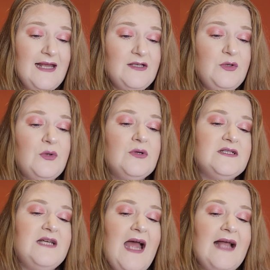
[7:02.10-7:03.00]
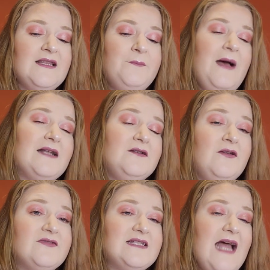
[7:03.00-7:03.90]
in Yorkshire at the Battle
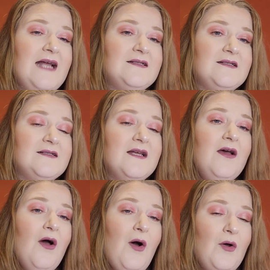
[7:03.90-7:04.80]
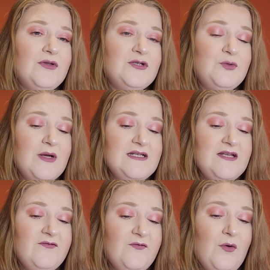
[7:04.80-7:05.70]
of Standard on the
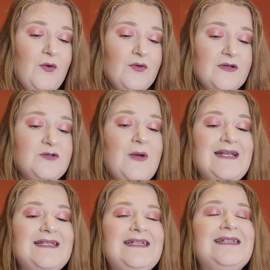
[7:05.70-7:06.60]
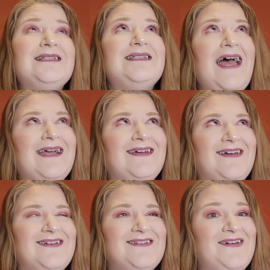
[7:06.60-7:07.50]

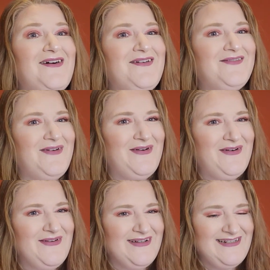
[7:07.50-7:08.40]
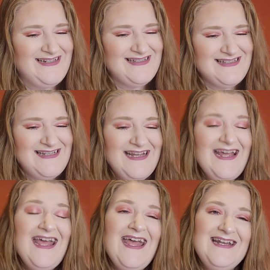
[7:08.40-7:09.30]
22nd of August
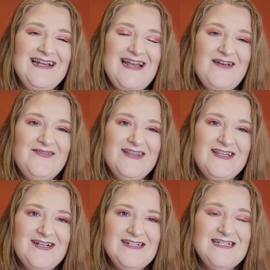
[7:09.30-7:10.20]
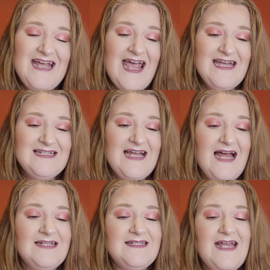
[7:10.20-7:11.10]
in 1138,
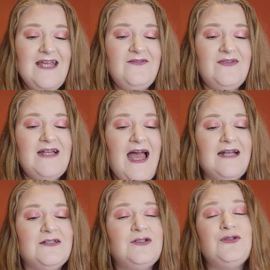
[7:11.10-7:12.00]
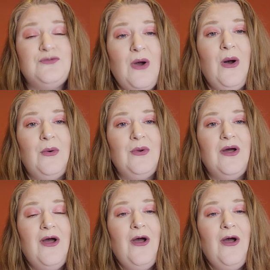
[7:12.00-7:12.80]
and David had control